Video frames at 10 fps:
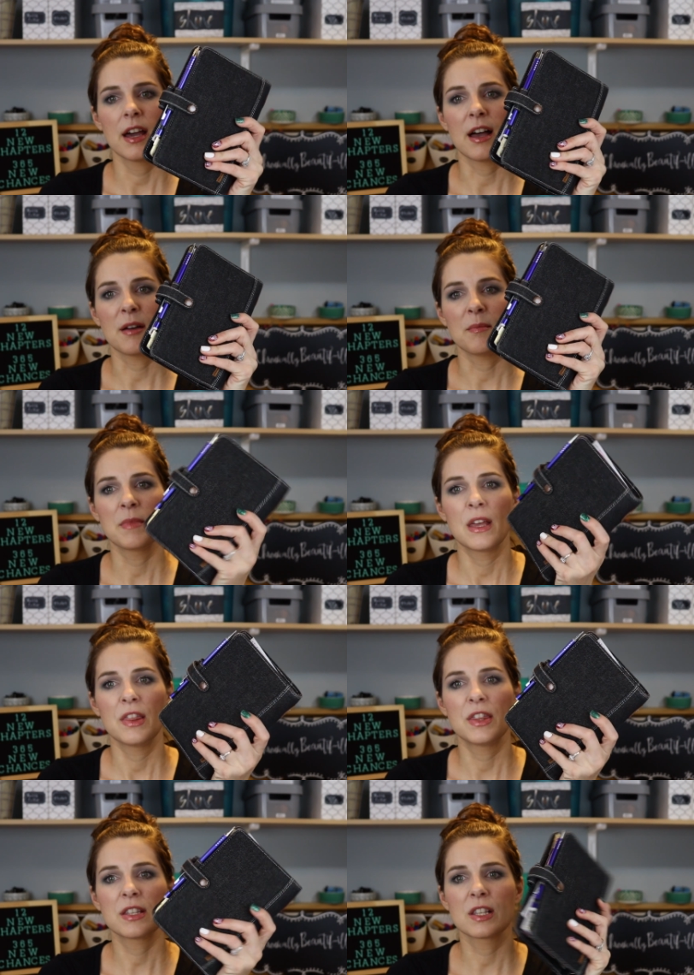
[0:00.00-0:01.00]
Um,
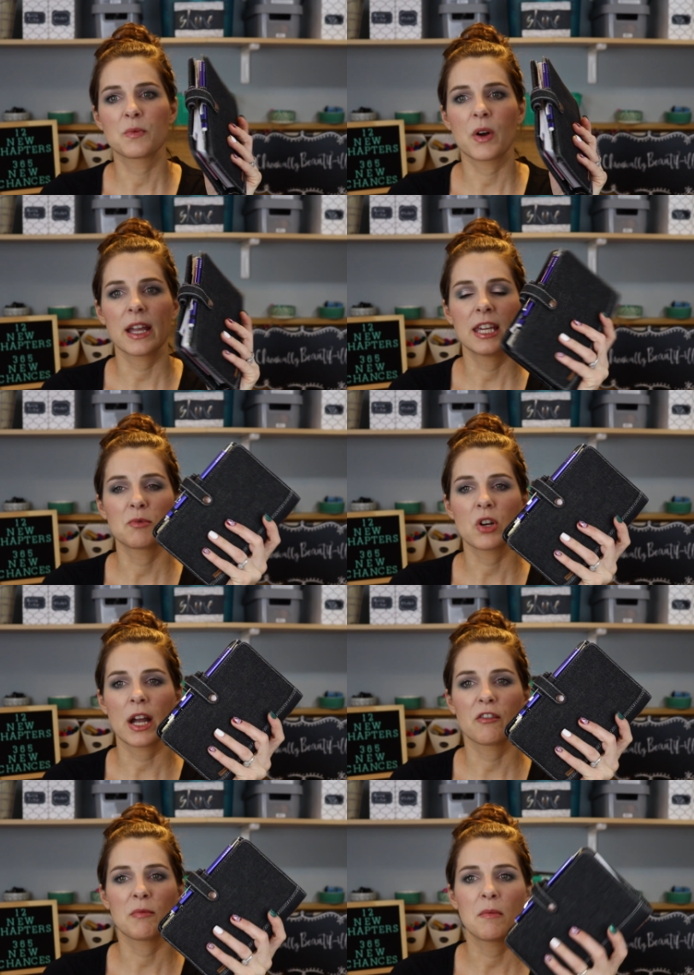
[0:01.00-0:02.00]
this is where I keep
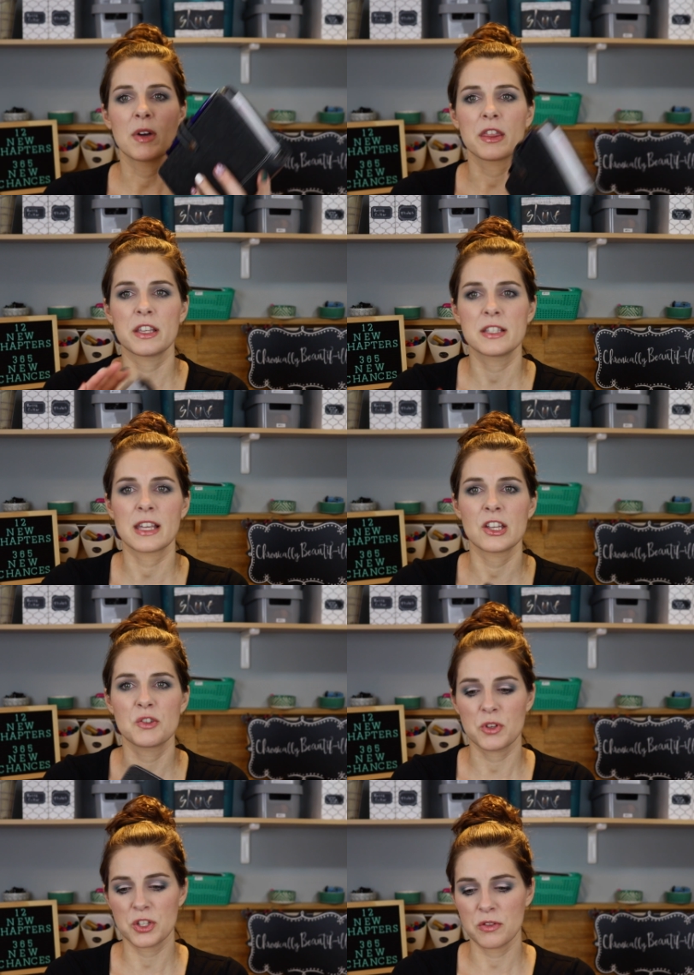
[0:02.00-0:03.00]
track of my monthly
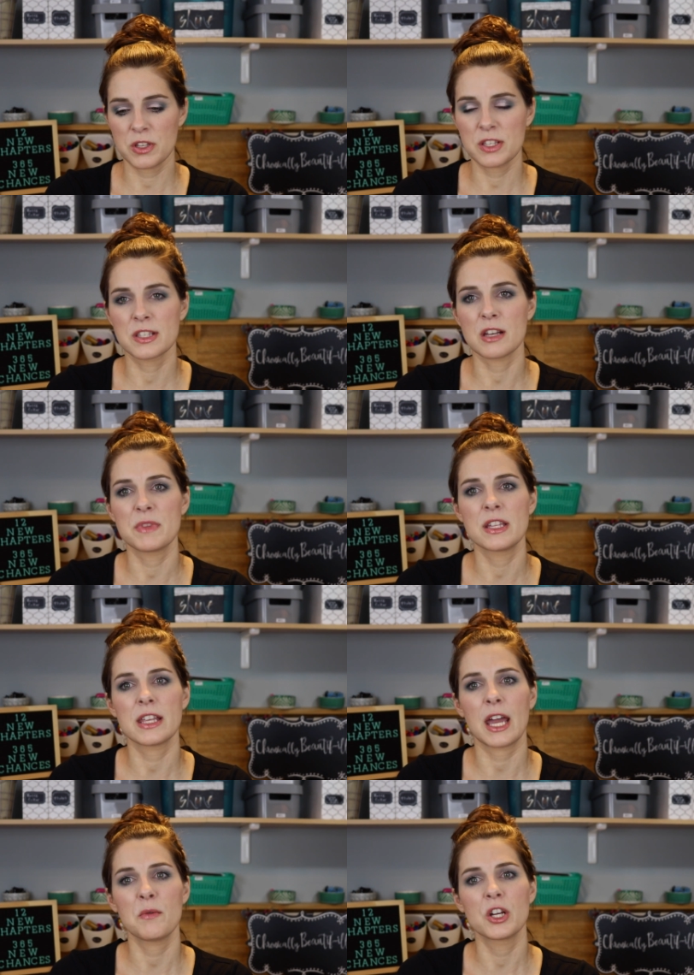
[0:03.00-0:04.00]
schedule. So this is something
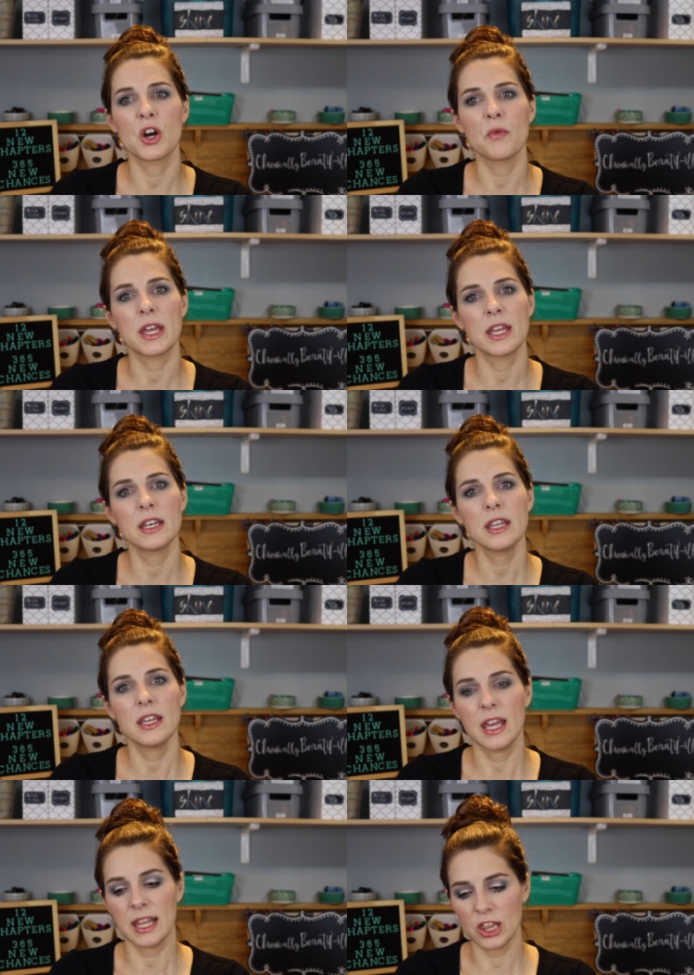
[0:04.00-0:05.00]
that I would go in
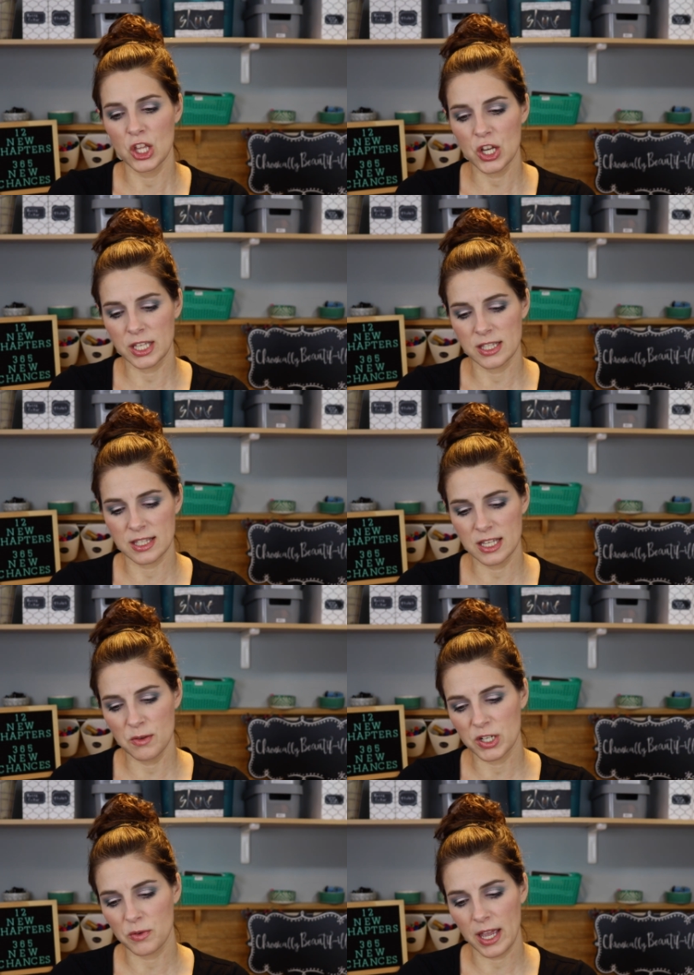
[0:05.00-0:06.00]
and look and see
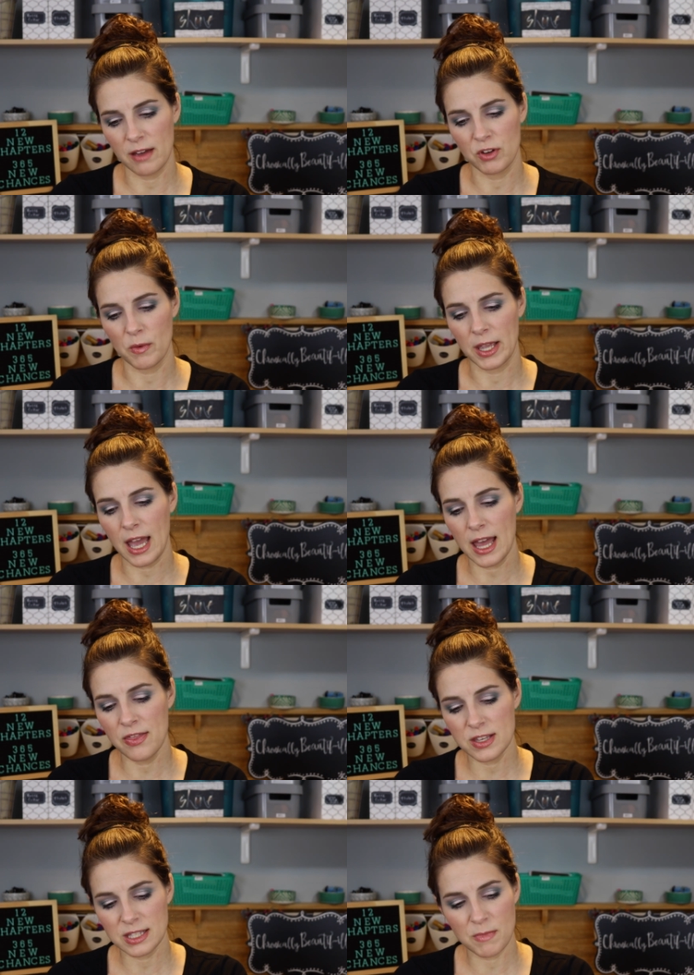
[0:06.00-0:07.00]
what do I have going
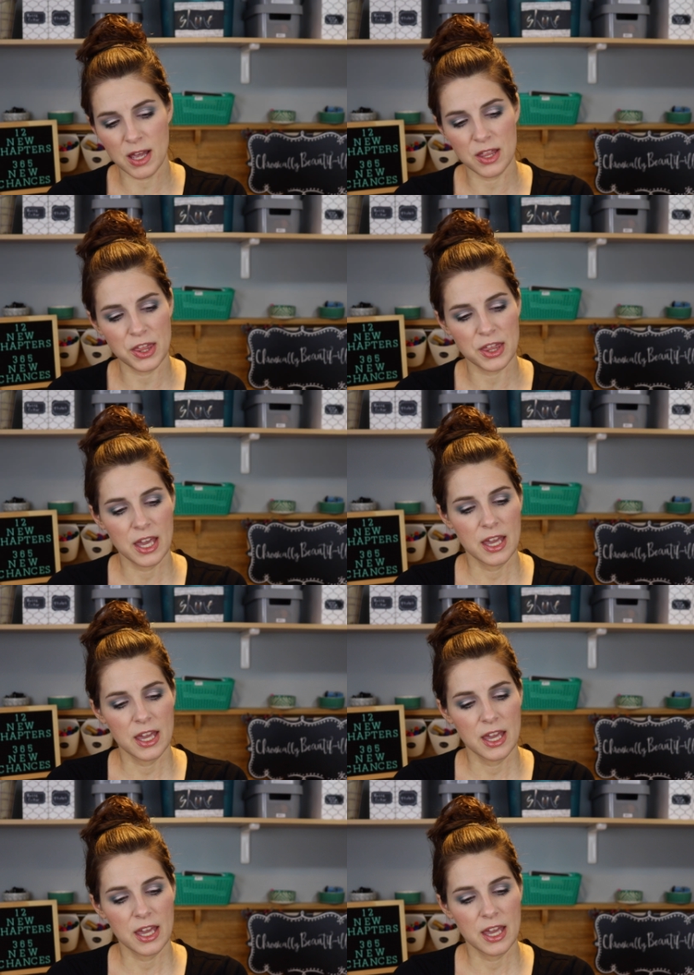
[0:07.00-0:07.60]
on this month?